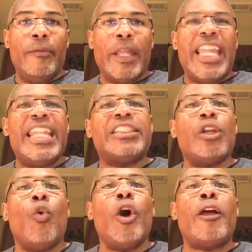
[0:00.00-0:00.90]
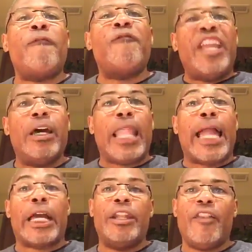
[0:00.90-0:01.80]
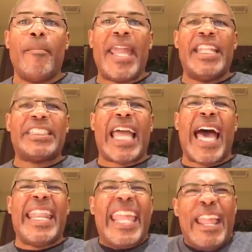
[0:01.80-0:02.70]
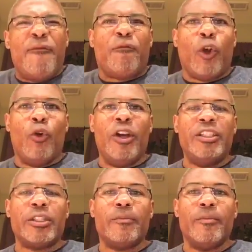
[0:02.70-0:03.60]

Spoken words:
he doesn't want to feel like another man has got influence